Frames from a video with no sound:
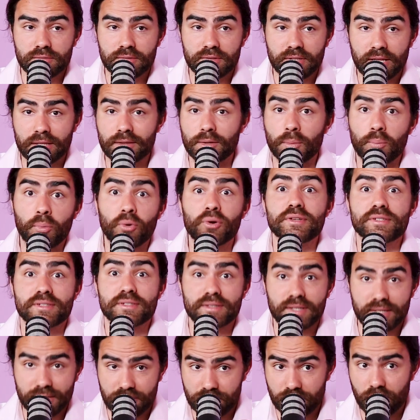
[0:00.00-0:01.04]
that the boys
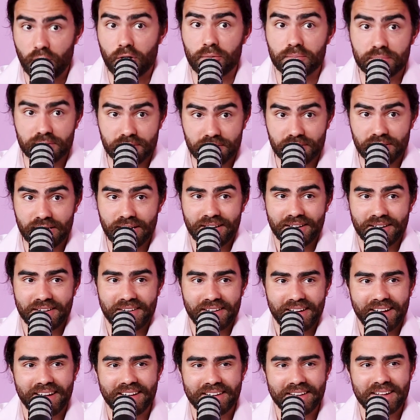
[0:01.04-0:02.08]
need jobs.
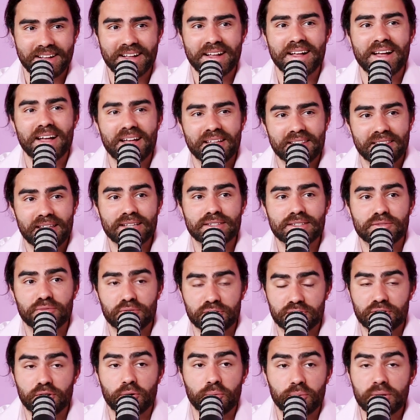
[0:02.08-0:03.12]
That's for
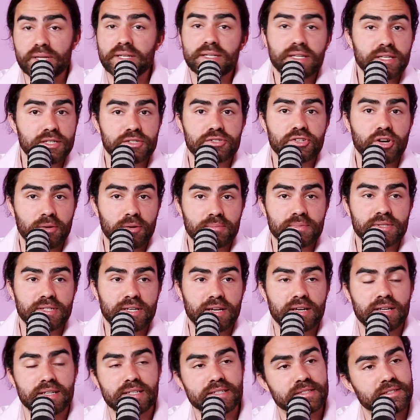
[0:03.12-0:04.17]
sure. We need jobs
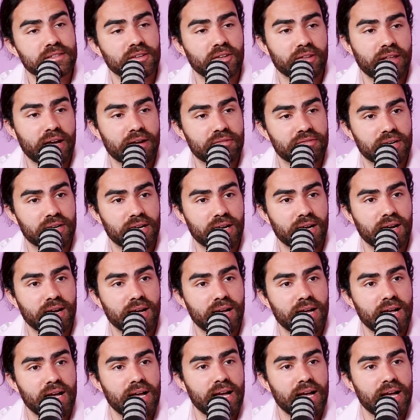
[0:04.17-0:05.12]
here in South Africa.